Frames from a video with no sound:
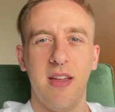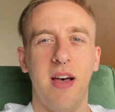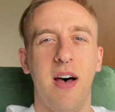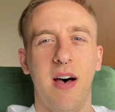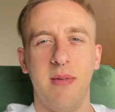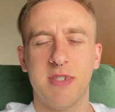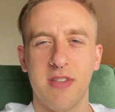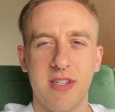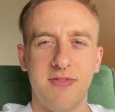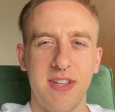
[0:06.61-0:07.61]
So
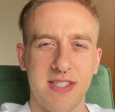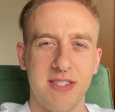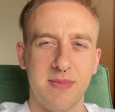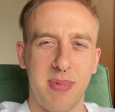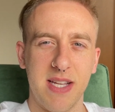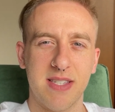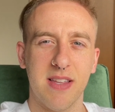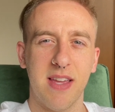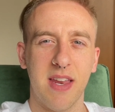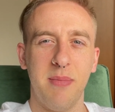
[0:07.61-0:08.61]
this visa is
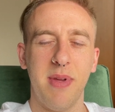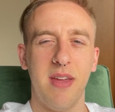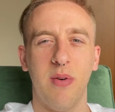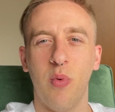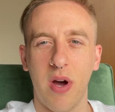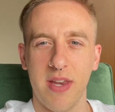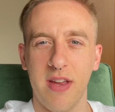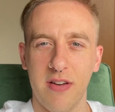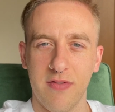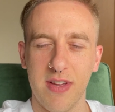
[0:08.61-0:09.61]
basically going to be a
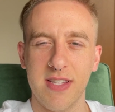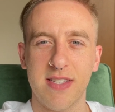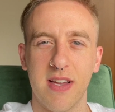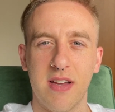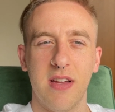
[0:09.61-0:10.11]
1-year visa.